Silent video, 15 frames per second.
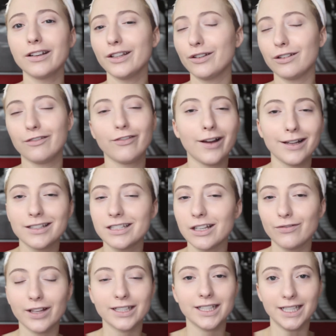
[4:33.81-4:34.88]
You can find
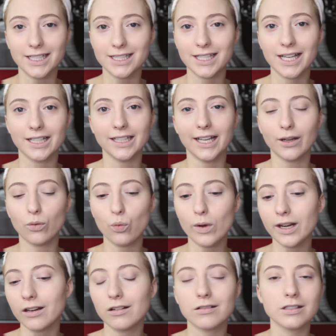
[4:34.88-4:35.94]
stuff like this at like
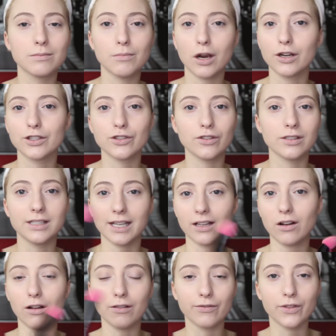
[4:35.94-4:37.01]
Winners, Marshalls,
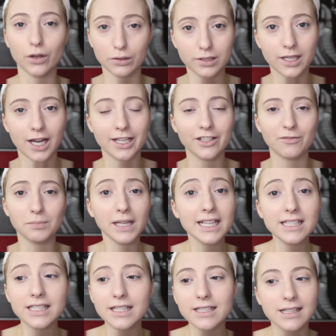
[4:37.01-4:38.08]
like all those kind of
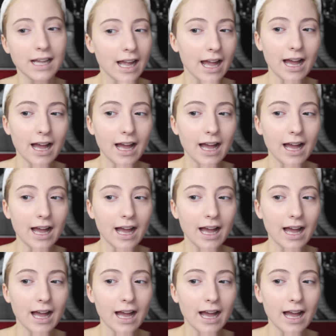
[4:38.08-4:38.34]
places.